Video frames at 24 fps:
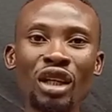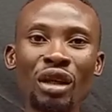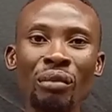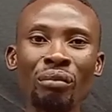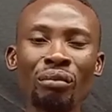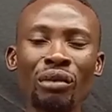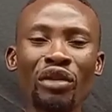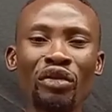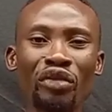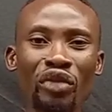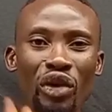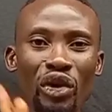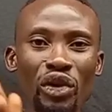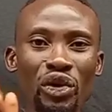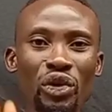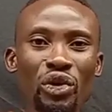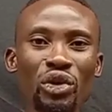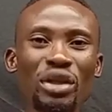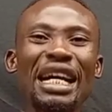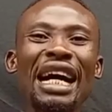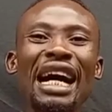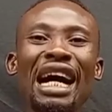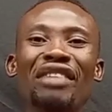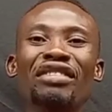but for you
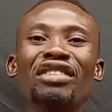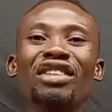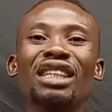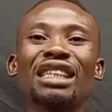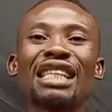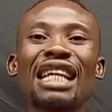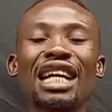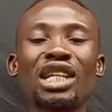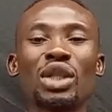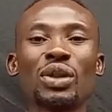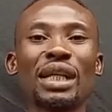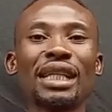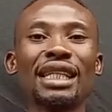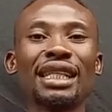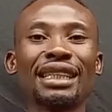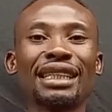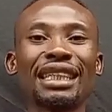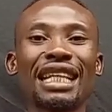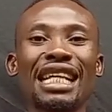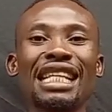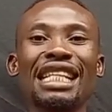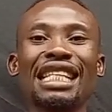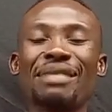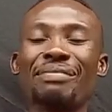that have not actually
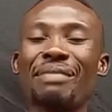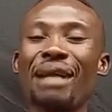tried it,